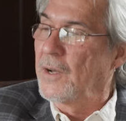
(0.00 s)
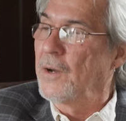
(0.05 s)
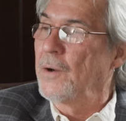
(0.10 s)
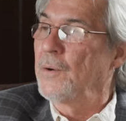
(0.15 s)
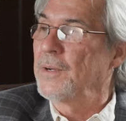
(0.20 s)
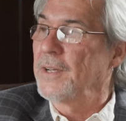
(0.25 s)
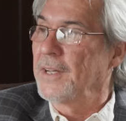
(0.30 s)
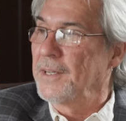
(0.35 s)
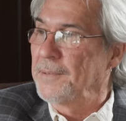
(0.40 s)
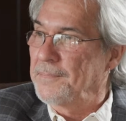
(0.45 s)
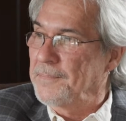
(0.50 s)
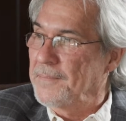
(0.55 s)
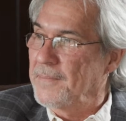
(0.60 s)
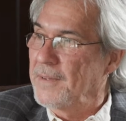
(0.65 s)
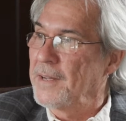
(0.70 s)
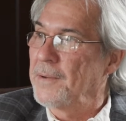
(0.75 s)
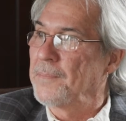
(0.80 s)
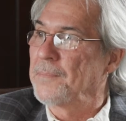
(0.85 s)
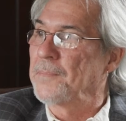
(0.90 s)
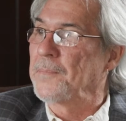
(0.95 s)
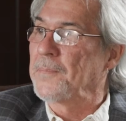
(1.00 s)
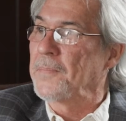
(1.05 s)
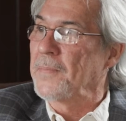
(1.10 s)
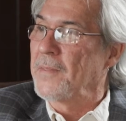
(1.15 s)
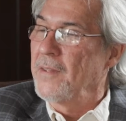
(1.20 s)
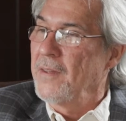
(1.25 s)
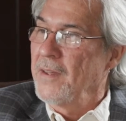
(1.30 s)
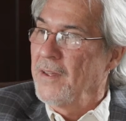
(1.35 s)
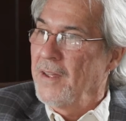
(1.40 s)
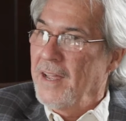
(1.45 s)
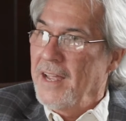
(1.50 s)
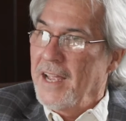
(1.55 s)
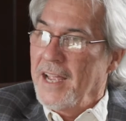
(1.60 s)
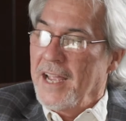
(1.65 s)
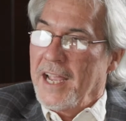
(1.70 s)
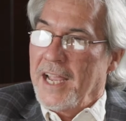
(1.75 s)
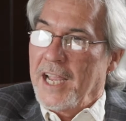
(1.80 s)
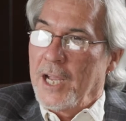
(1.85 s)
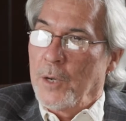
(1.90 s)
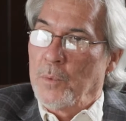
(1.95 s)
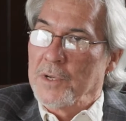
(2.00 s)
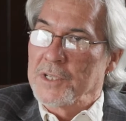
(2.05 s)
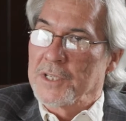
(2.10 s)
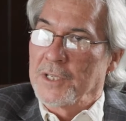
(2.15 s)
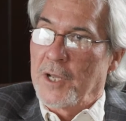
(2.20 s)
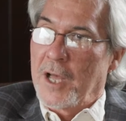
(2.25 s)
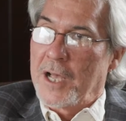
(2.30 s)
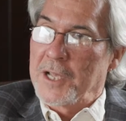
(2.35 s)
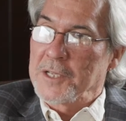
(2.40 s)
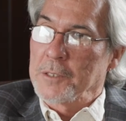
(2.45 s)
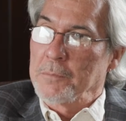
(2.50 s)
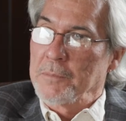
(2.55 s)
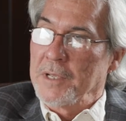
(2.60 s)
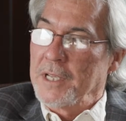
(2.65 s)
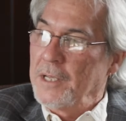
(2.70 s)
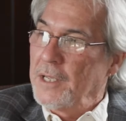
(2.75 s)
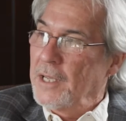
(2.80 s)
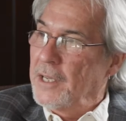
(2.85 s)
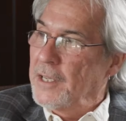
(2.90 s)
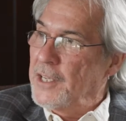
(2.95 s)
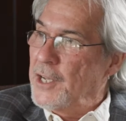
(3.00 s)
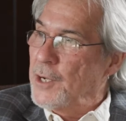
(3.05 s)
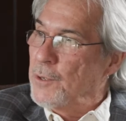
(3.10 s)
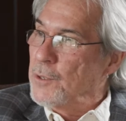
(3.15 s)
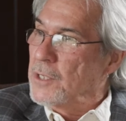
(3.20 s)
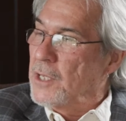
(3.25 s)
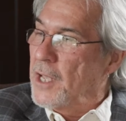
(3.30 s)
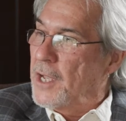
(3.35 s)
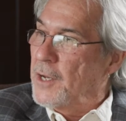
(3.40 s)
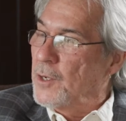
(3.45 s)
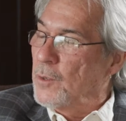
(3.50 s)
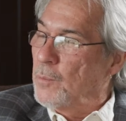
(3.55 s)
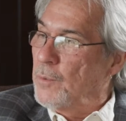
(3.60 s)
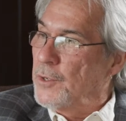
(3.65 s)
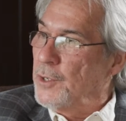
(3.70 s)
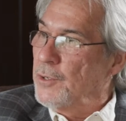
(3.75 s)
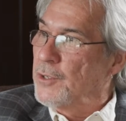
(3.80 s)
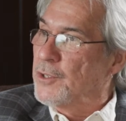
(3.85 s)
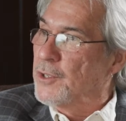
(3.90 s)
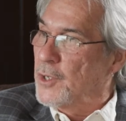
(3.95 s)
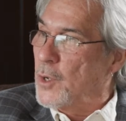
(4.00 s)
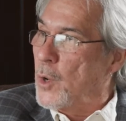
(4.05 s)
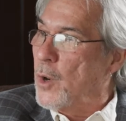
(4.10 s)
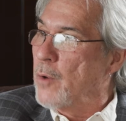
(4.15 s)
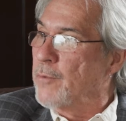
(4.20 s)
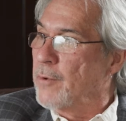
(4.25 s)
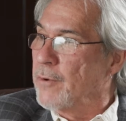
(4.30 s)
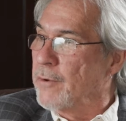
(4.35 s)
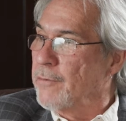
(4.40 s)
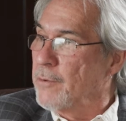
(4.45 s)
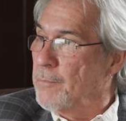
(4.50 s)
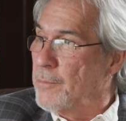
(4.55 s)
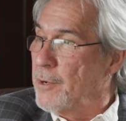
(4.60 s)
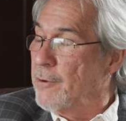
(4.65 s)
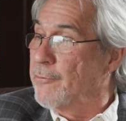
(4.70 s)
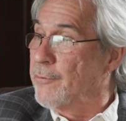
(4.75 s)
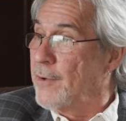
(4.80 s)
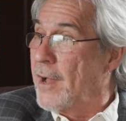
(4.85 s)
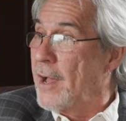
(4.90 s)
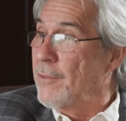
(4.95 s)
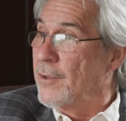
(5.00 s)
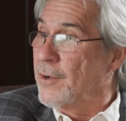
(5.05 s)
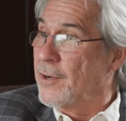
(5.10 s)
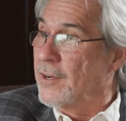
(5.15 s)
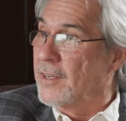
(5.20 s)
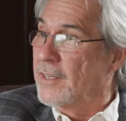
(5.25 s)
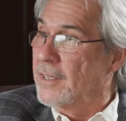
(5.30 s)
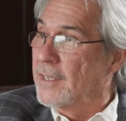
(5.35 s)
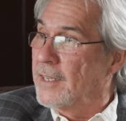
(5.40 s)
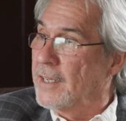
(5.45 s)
Oh, okay. Yeah. It wasn't lost on me years later when you took over from your father